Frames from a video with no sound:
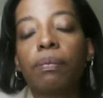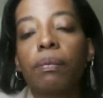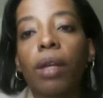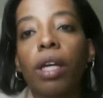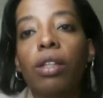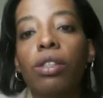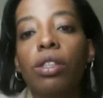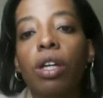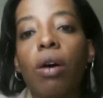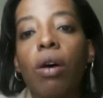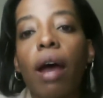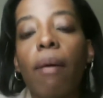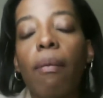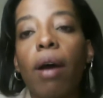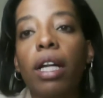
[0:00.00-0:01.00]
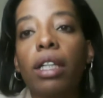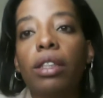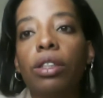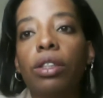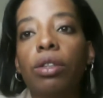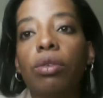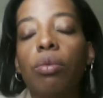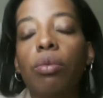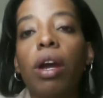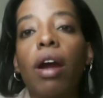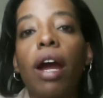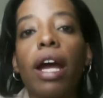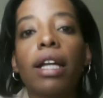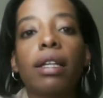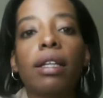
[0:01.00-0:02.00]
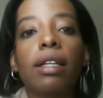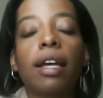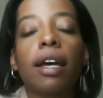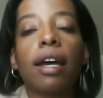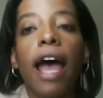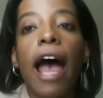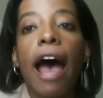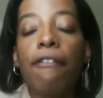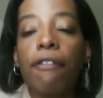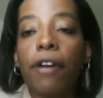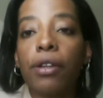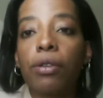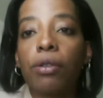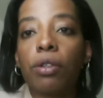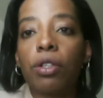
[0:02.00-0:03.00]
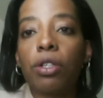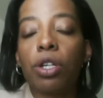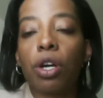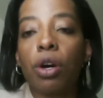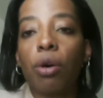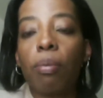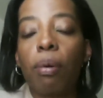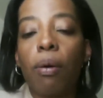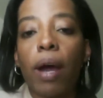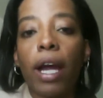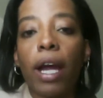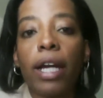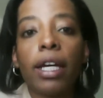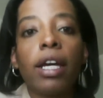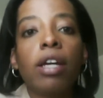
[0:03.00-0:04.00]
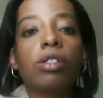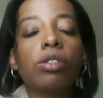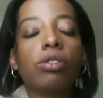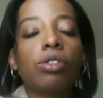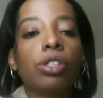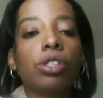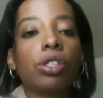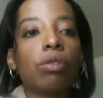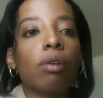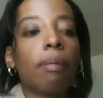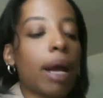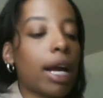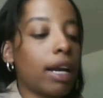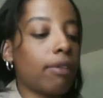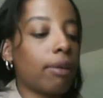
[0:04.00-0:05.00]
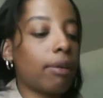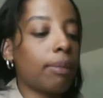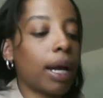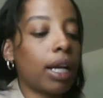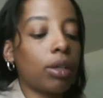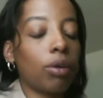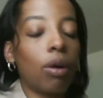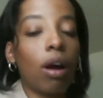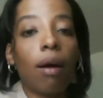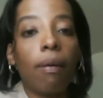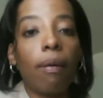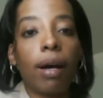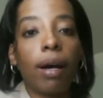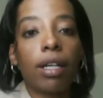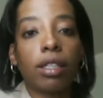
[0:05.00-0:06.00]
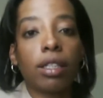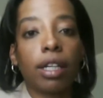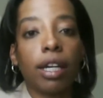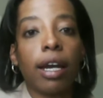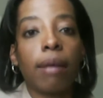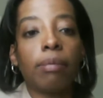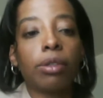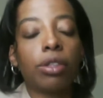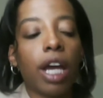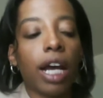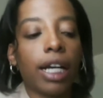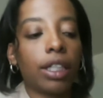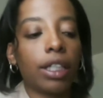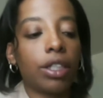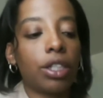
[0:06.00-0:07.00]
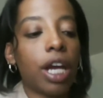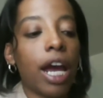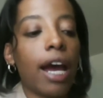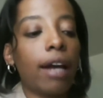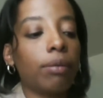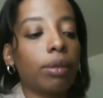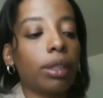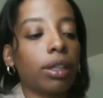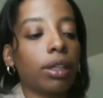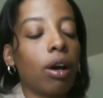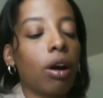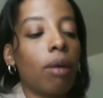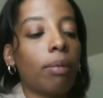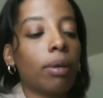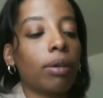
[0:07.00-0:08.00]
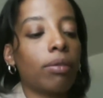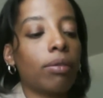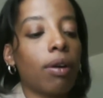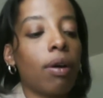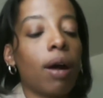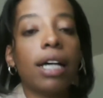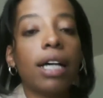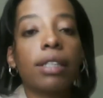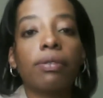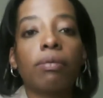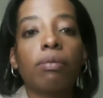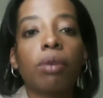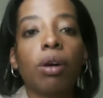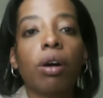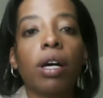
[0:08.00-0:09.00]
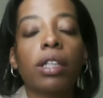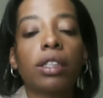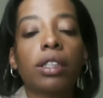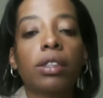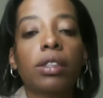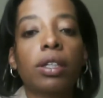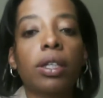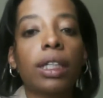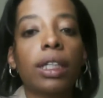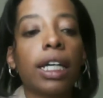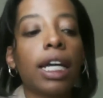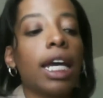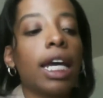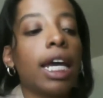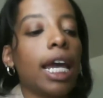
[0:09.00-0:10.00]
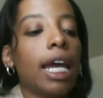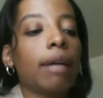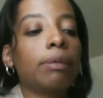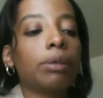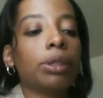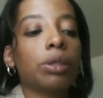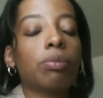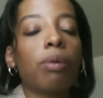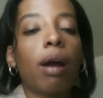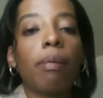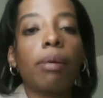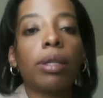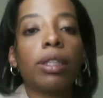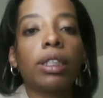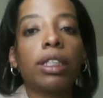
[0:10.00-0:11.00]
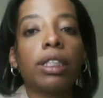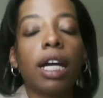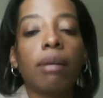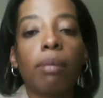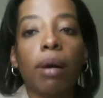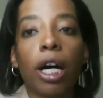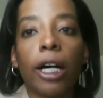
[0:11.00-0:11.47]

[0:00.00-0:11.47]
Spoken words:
So I wanted to, we are at the halfway through the show point, so just to remind everybody, you are watching the Camel Jacket Chat with Carmen Rojas from Rojas Consulting and Mr. Robert Dunbar.